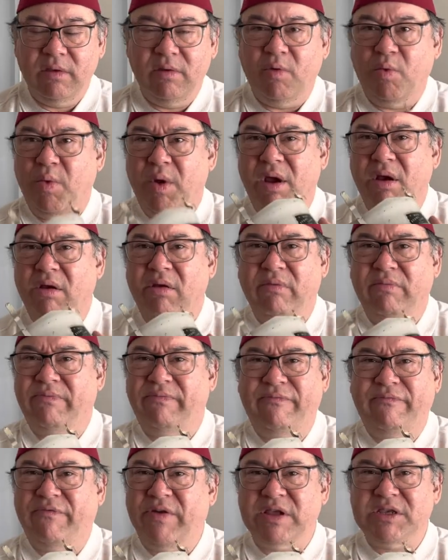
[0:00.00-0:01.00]
weird,
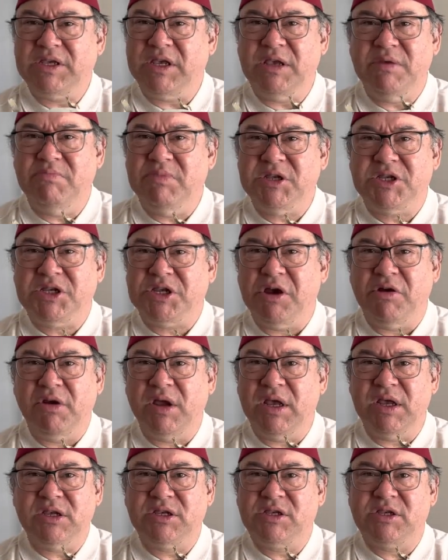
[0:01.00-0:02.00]
fuzzy,
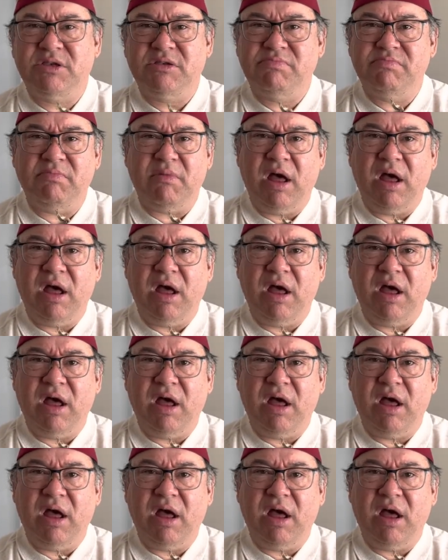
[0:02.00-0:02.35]
mysterious,